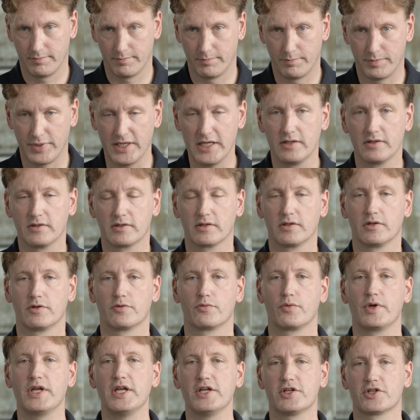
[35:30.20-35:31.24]
been
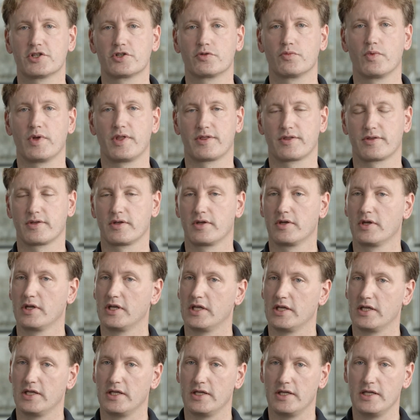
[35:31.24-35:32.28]
reached with
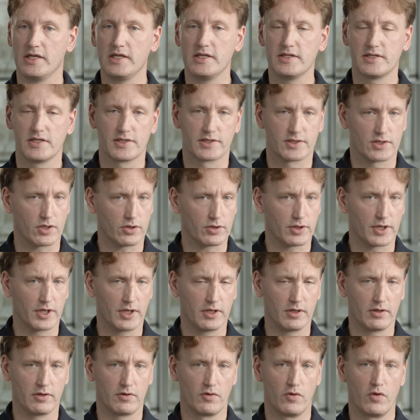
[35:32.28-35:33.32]
easy
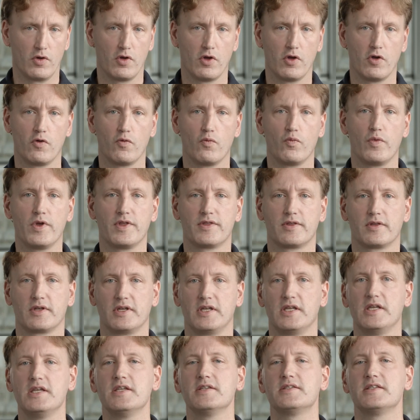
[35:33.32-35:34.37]
stocking, with
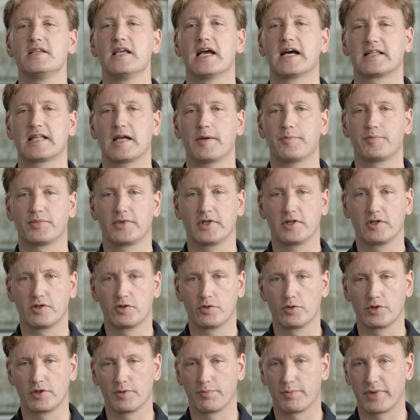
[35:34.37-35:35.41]
easy adapting
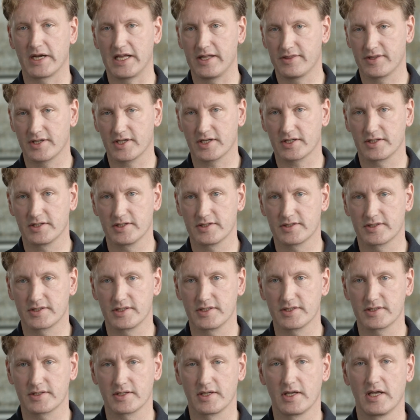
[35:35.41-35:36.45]
to the plate
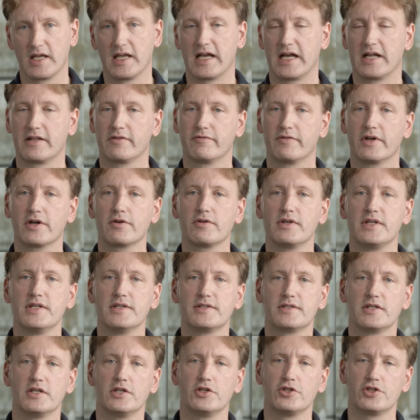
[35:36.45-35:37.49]
thicknesses and very
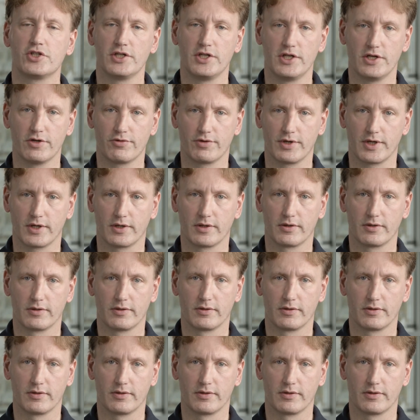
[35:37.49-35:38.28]
easy engineering.